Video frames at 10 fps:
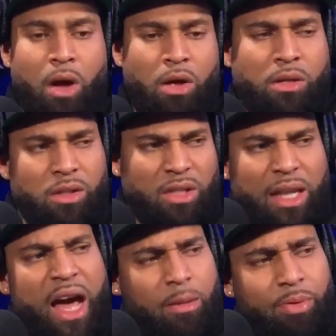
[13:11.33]
There's a
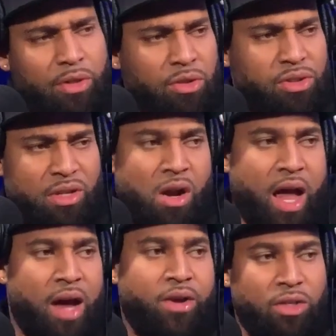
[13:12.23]
lot of producers that are
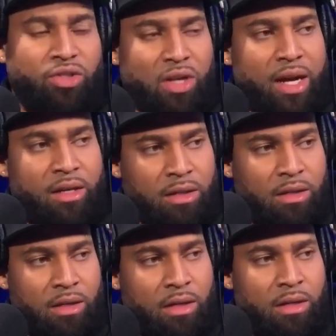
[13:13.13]
out here trying to,
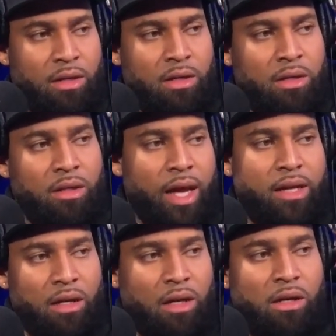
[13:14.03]

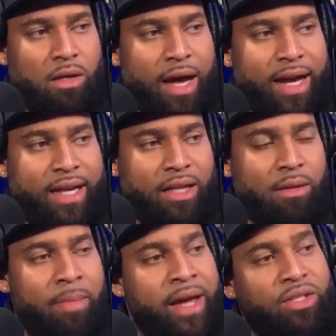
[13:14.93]
like, oh, I got to get the
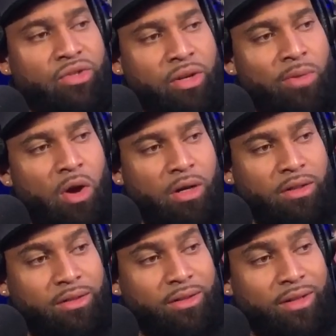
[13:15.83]
mainstream artists.